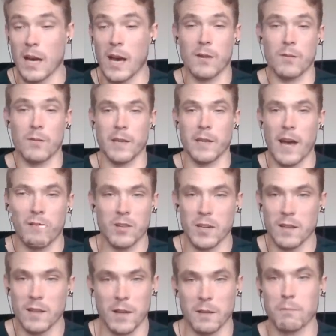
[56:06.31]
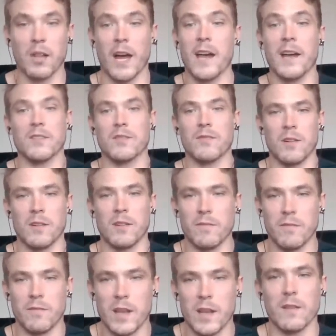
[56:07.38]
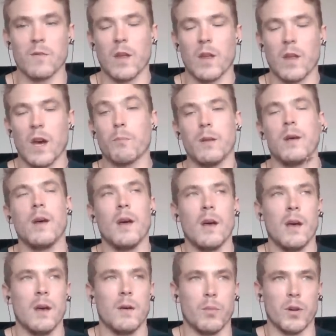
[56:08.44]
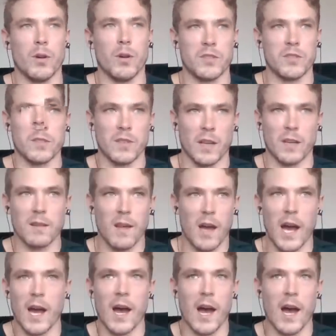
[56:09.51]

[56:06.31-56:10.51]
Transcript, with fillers: I don't really have any like plans for, for any of that, but, but it's just like, I,